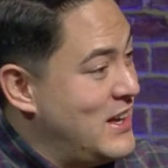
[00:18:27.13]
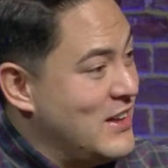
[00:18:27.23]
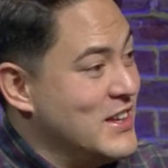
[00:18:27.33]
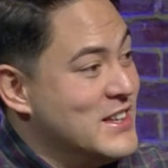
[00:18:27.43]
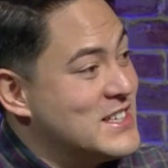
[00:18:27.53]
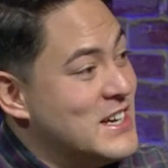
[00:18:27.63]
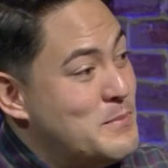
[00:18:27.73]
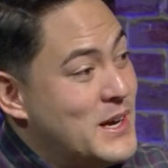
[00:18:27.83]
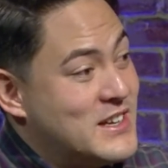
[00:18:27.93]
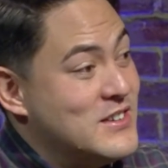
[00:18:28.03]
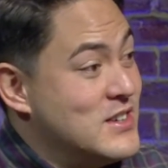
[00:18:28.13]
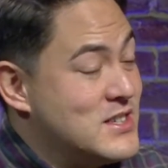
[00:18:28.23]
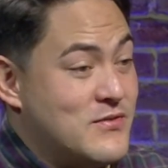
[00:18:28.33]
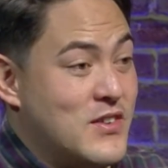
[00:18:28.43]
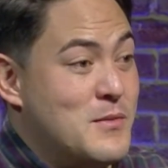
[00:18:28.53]
On the other side, Becca
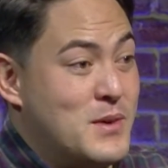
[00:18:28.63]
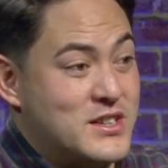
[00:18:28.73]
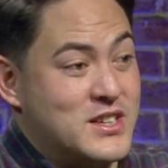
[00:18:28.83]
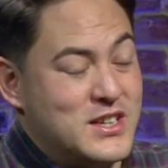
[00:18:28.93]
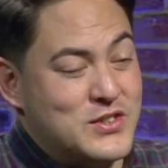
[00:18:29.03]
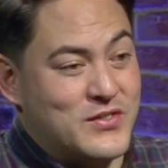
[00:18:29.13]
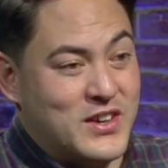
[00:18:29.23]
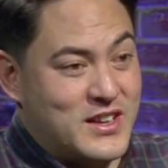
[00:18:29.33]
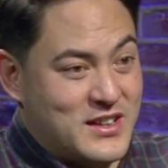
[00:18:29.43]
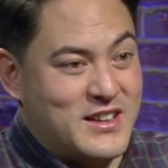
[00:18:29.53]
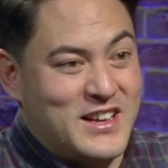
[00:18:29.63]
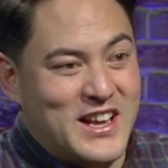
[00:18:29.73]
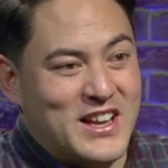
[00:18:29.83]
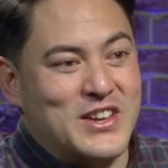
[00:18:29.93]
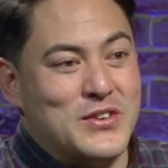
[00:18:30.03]
is very much an introvert, and
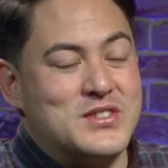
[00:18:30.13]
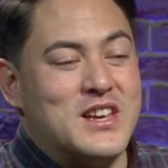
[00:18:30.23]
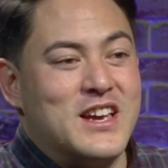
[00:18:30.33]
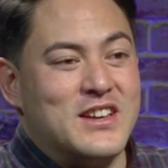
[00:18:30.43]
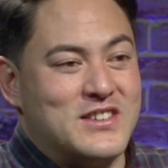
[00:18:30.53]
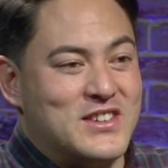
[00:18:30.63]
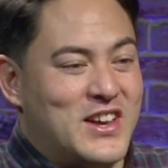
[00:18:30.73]
like you were saying,